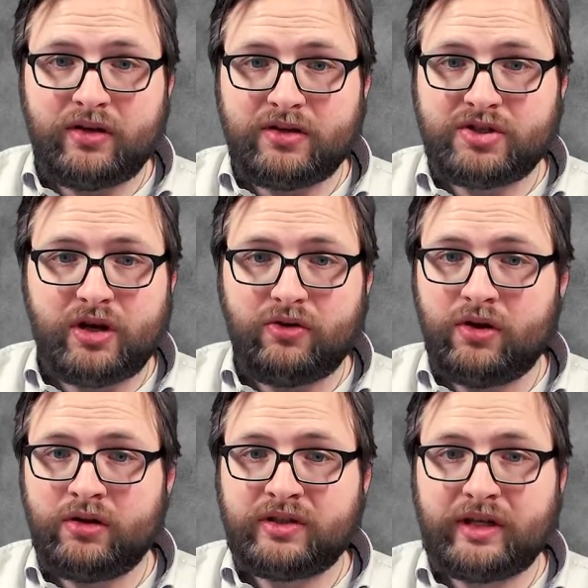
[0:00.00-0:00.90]
so
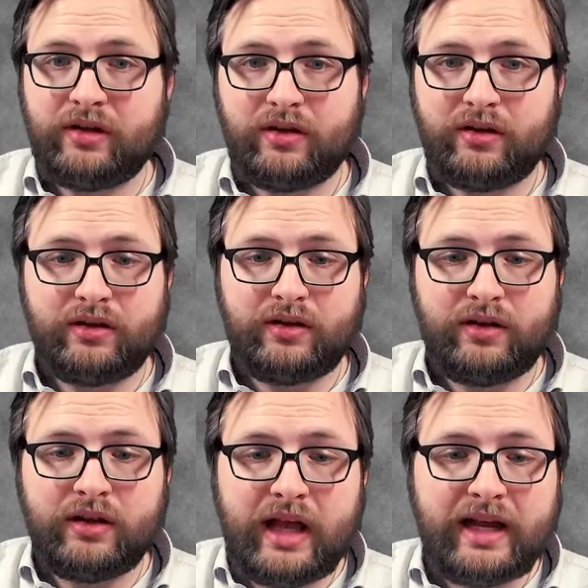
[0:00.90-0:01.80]
until
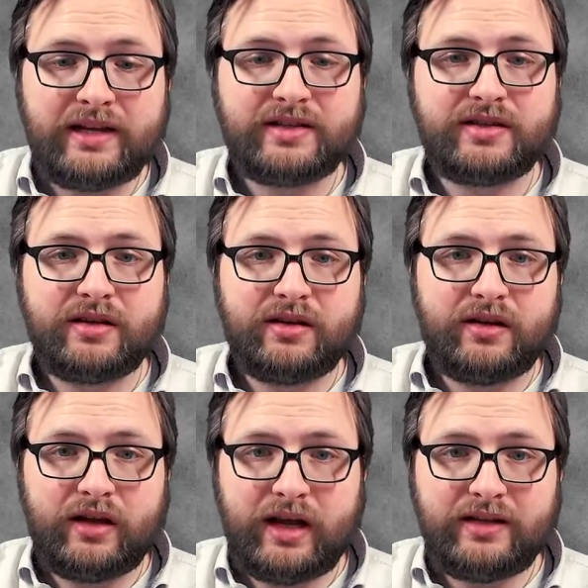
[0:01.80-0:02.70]
late
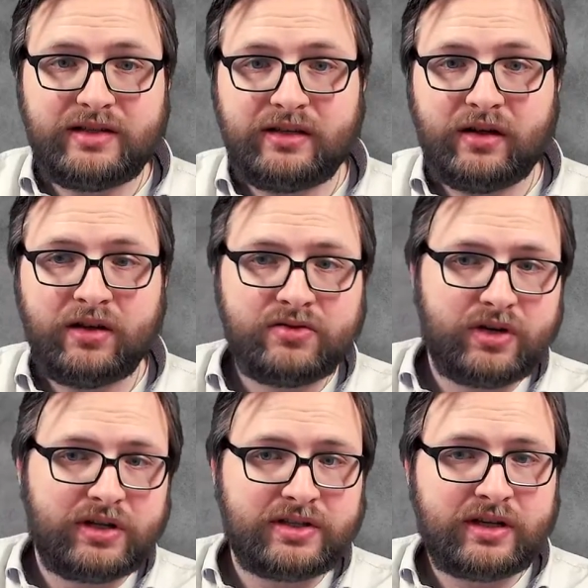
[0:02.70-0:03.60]

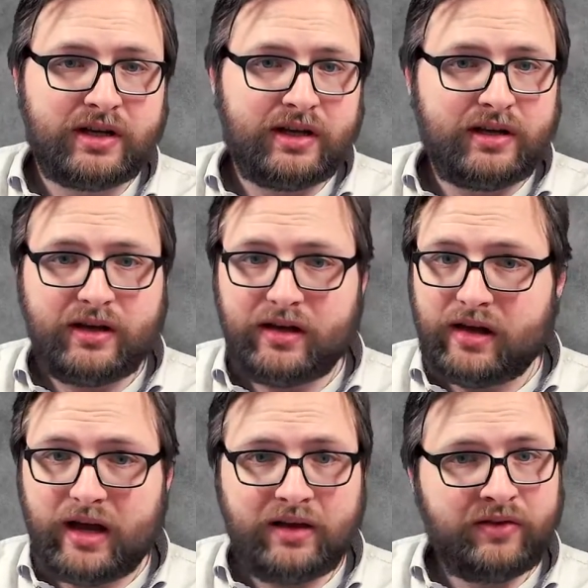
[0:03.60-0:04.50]
1800s.
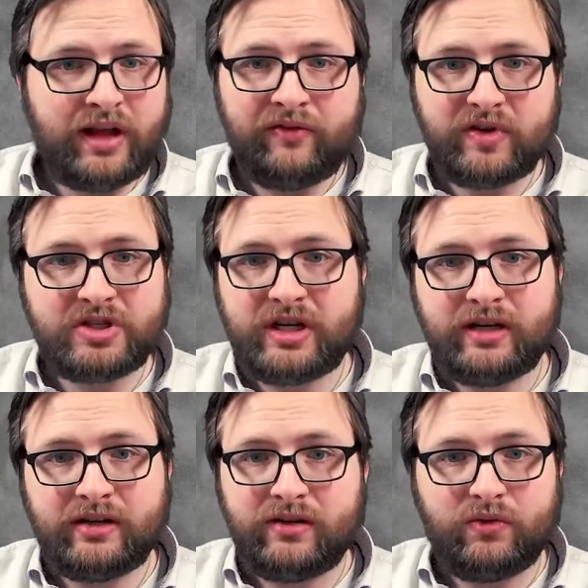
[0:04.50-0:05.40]
I've never
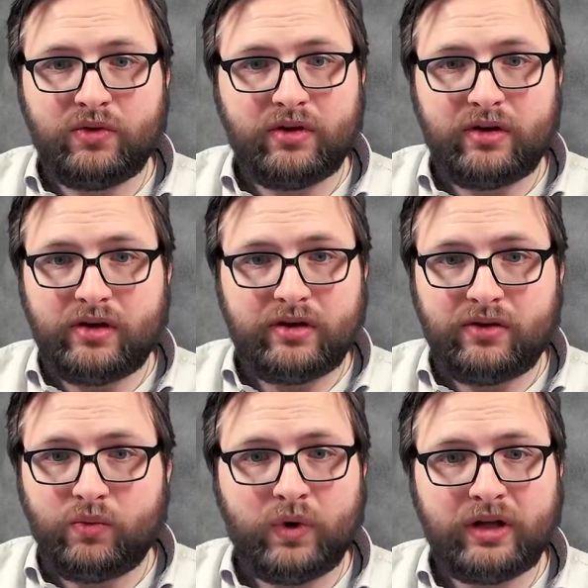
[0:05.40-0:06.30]
seen
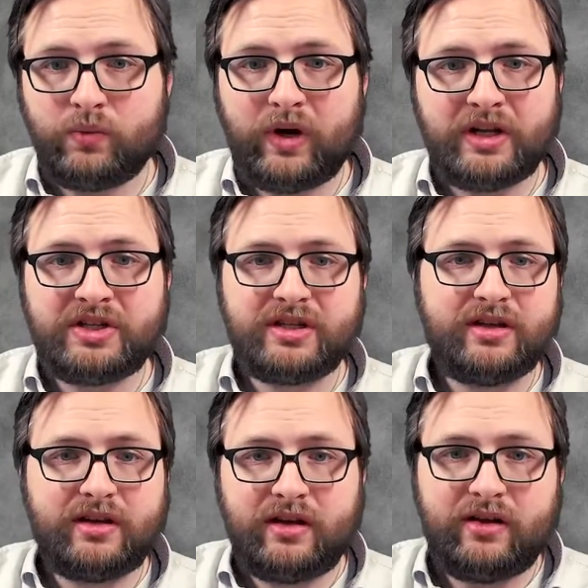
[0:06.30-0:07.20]
one watch
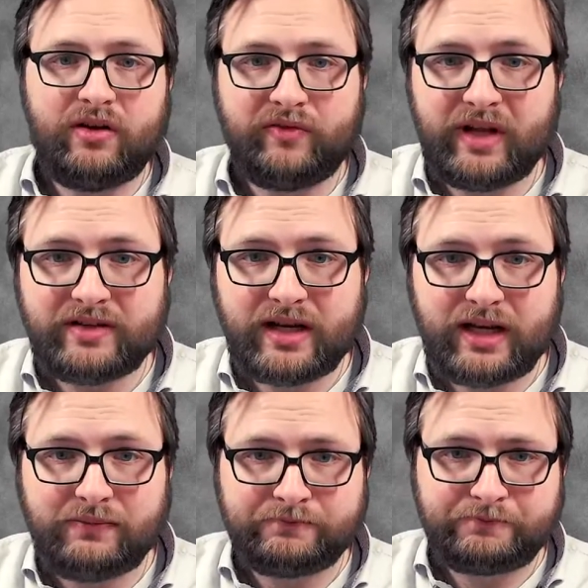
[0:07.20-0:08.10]
of that
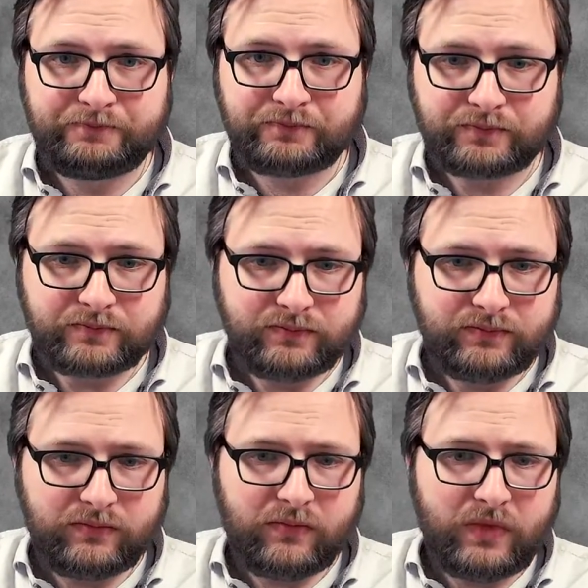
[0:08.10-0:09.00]
time.
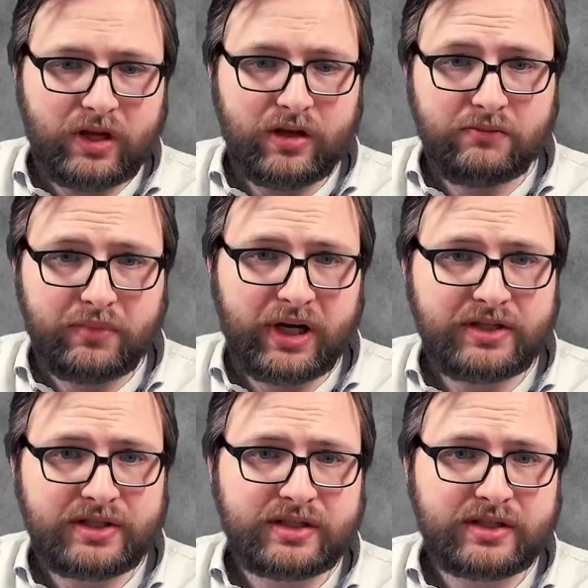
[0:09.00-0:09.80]
But